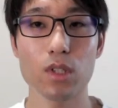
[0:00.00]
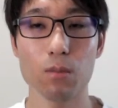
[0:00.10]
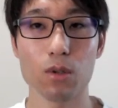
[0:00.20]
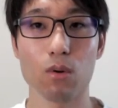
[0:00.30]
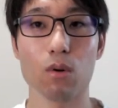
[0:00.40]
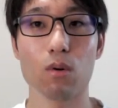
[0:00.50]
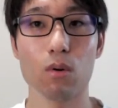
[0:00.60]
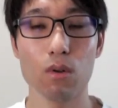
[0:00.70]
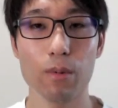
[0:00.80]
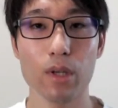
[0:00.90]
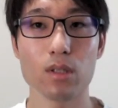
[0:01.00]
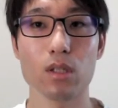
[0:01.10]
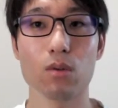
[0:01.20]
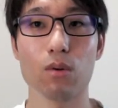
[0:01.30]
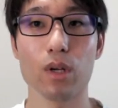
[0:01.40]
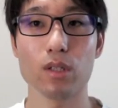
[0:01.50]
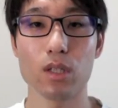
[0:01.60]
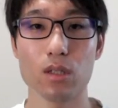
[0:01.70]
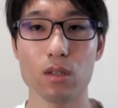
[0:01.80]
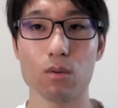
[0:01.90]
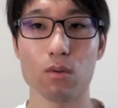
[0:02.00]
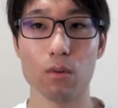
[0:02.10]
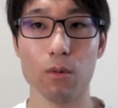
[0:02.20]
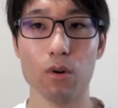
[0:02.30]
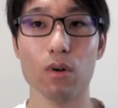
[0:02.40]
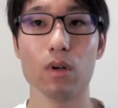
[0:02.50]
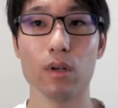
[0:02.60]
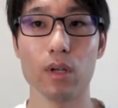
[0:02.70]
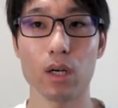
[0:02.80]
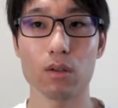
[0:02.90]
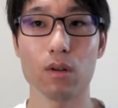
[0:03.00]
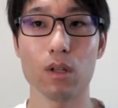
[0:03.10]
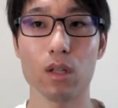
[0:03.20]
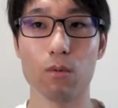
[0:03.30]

One of the best things about learning React Native is the